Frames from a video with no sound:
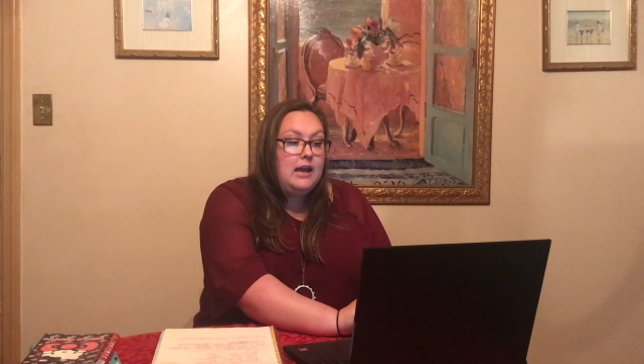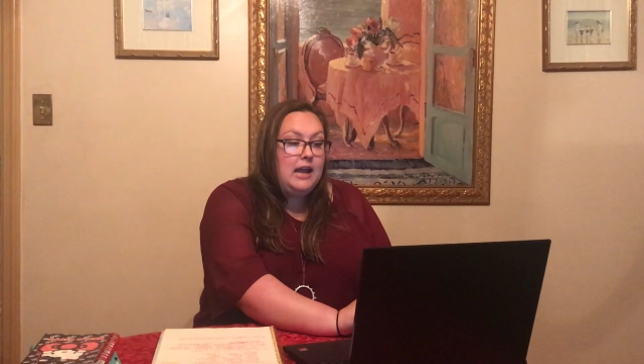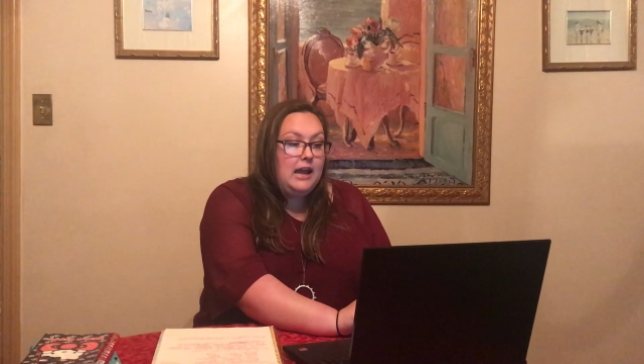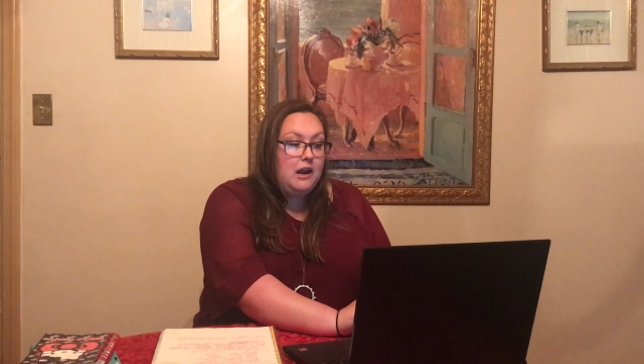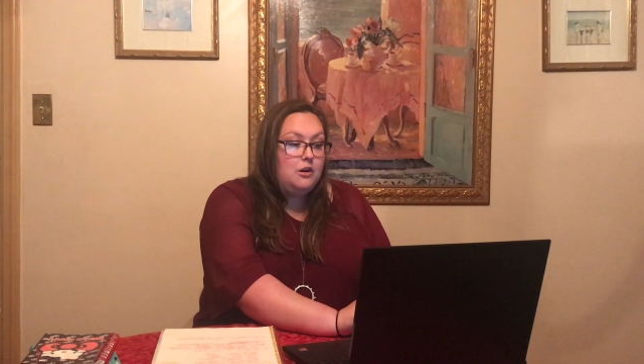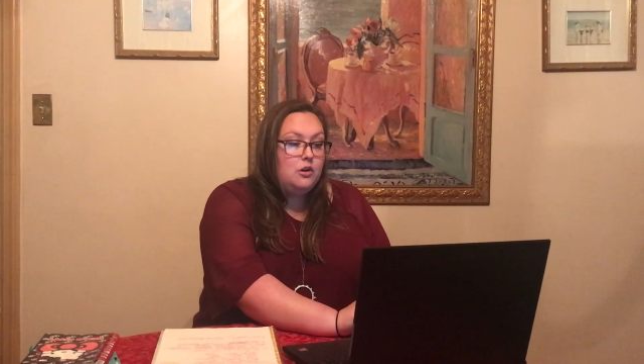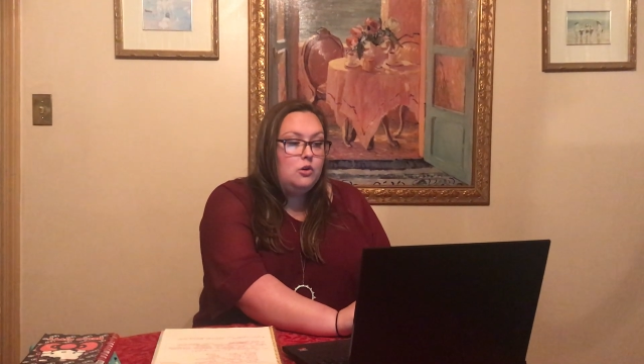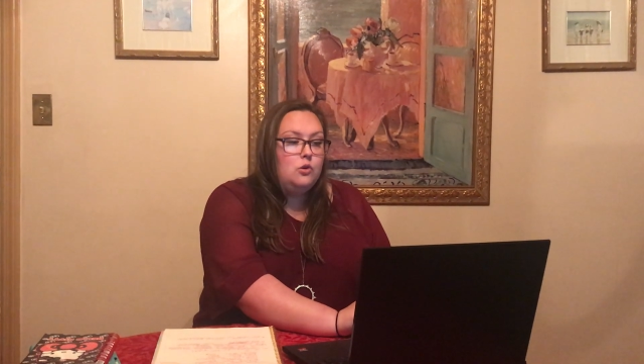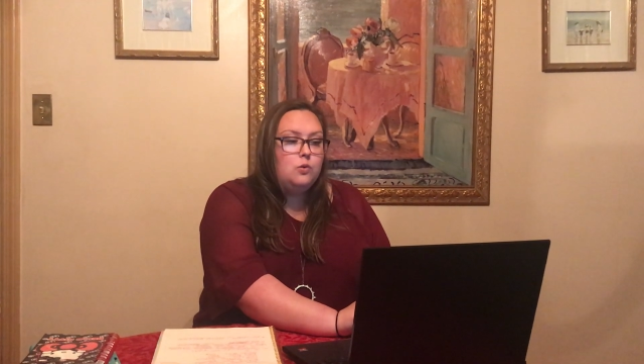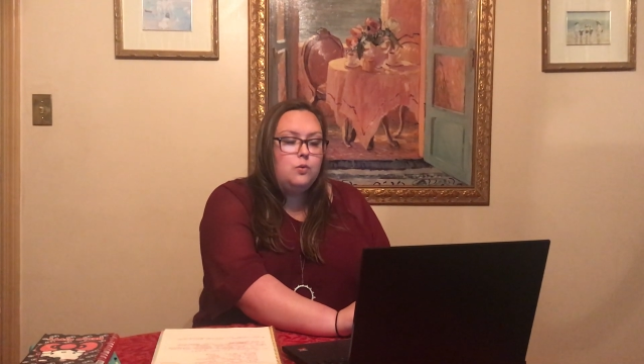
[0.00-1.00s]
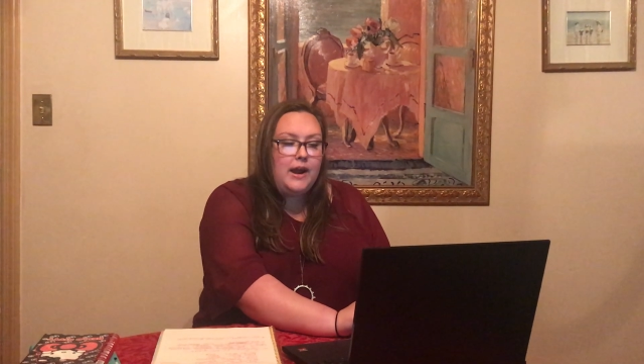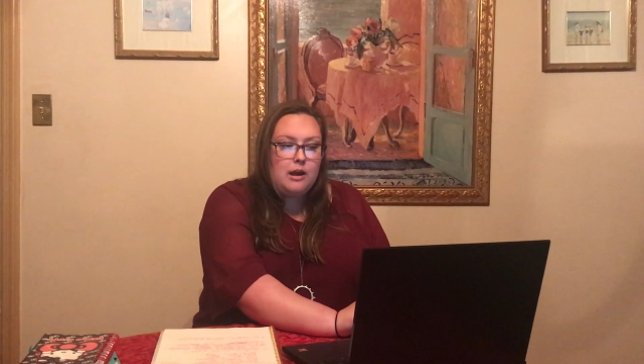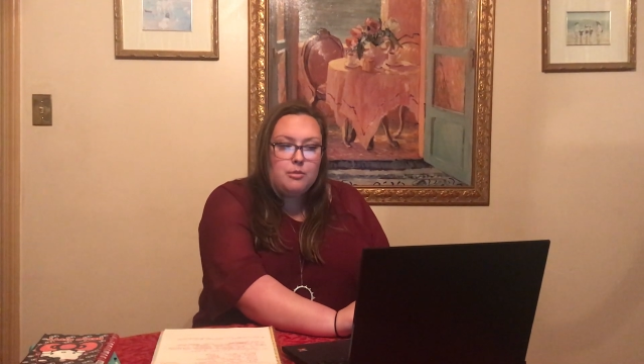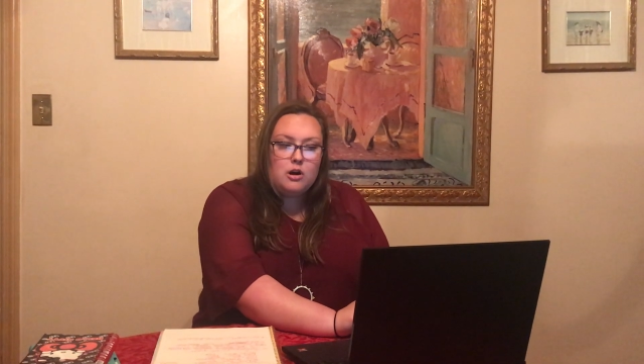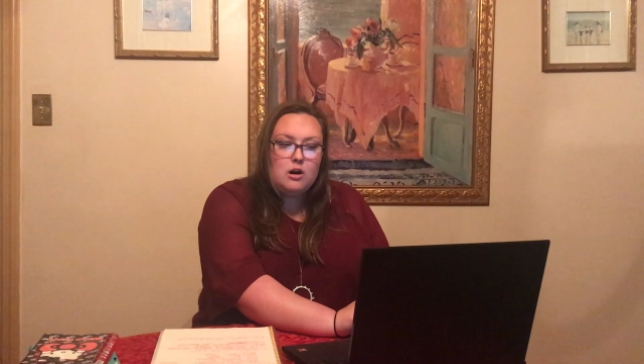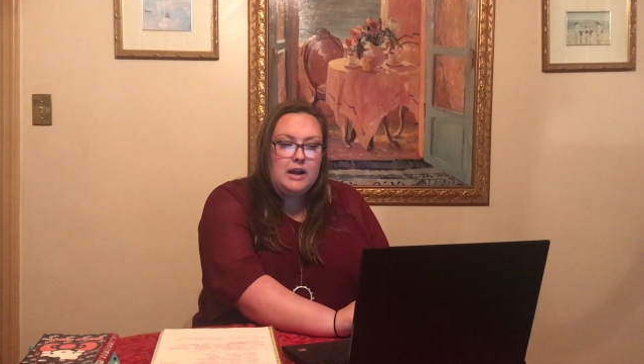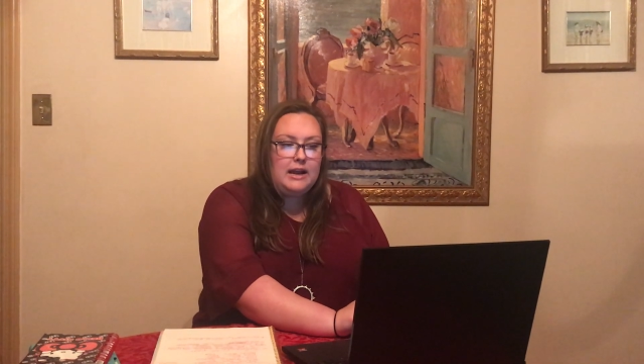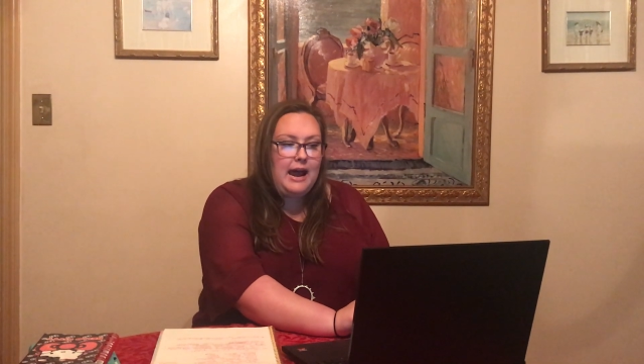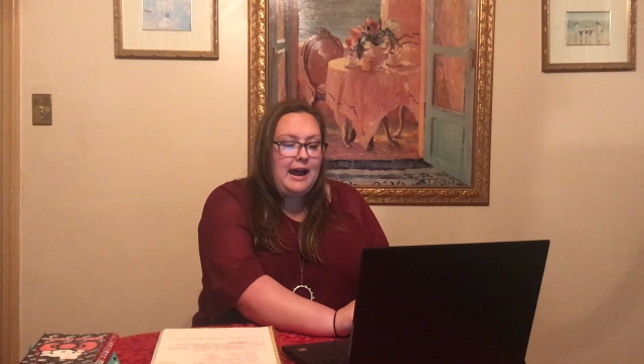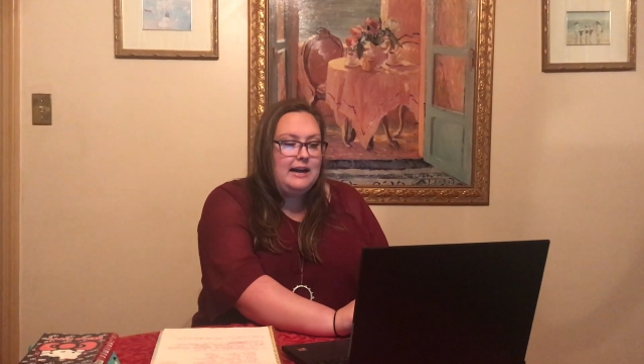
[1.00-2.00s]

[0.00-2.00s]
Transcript: in grammar and